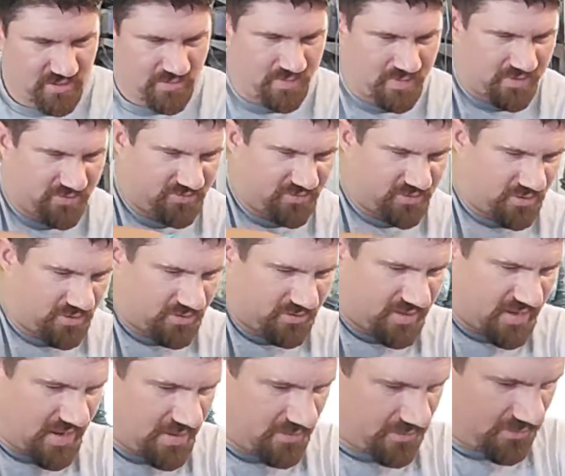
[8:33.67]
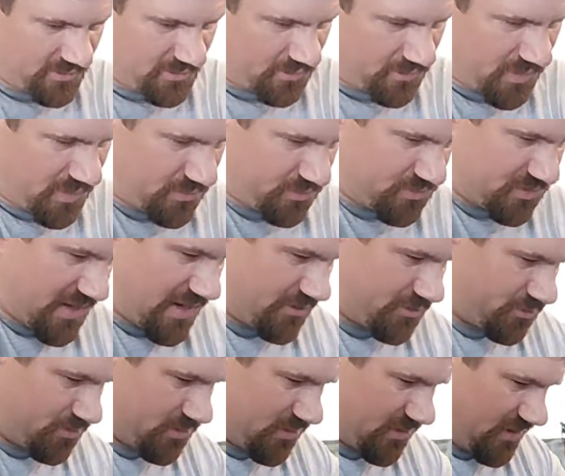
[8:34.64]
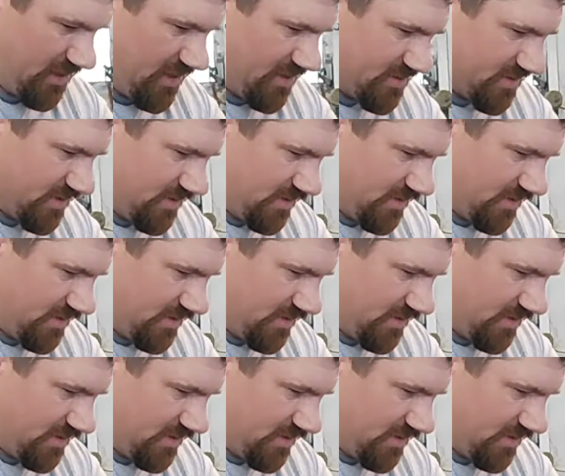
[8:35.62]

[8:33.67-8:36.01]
the piston on down a little bit, which now it's really easy